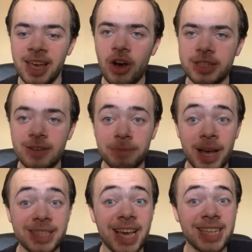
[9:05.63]
13th
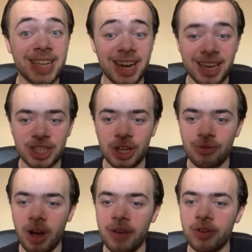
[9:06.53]
place is their Lancashire
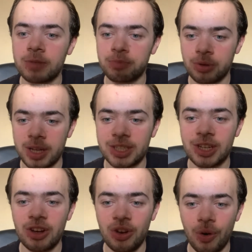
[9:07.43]
rivals,
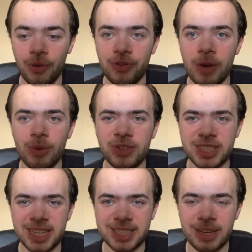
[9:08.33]
Preston North End, with
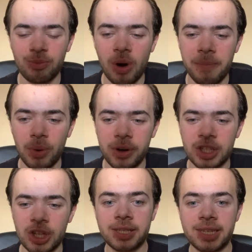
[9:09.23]
61
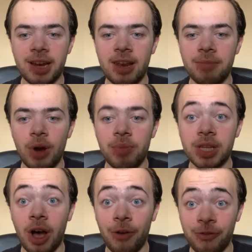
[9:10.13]
points. Preston at the
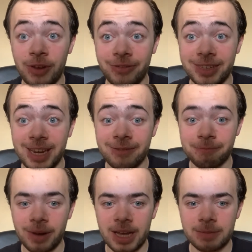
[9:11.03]
moment are
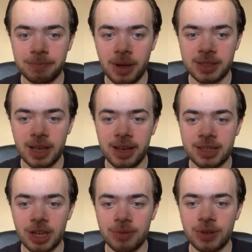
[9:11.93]
15th place, but
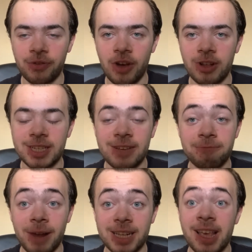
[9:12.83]
in terms of
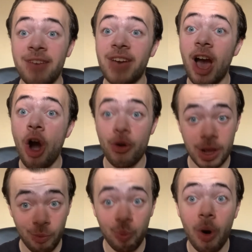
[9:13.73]
13th place, they're
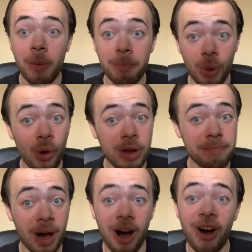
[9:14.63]
only 1
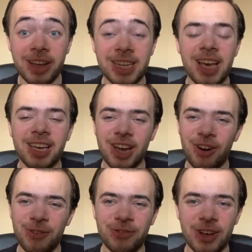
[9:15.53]
point behind
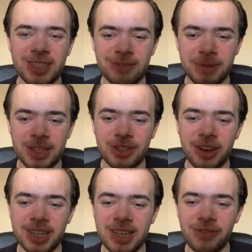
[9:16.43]
current 13th place. So
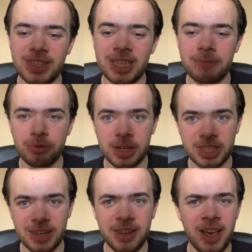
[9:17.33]
I can definitely see
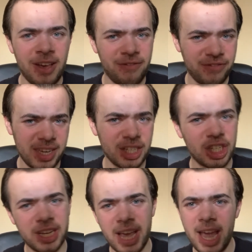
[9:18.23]
Preston
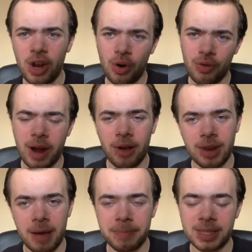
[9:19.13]
finishing in or
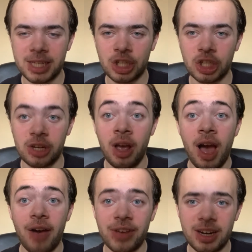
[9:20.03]
around that position.
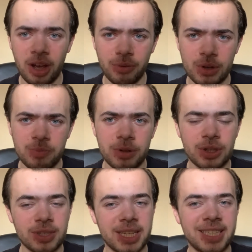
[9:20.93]
I think likewise with
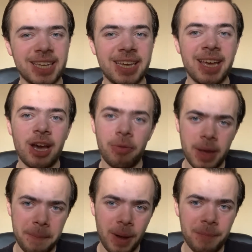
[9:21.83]
Bristol City, it'll
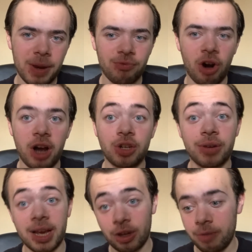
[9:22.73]
be a bumpy ride.
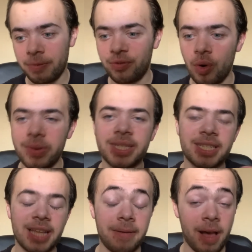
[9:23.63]
You'll get good
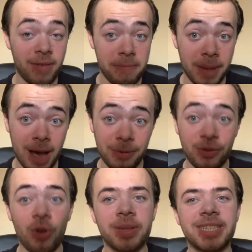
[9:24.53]
performances and then bad
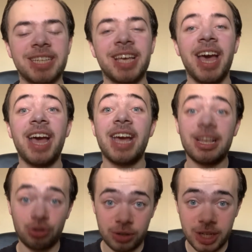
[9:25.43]
performances.
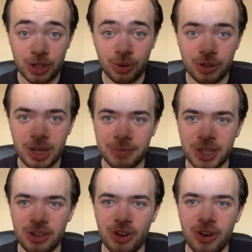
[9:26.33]
It's traditional
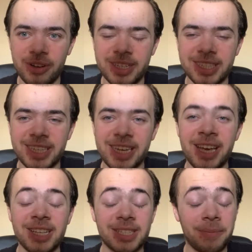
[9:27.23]
Championship. You're going to
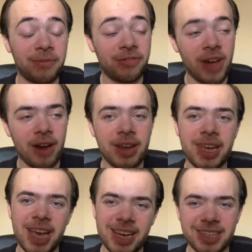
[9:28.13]
see some
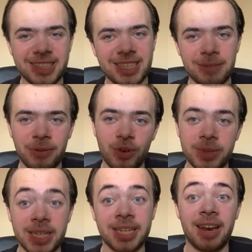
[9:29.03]
very inconsistent performances.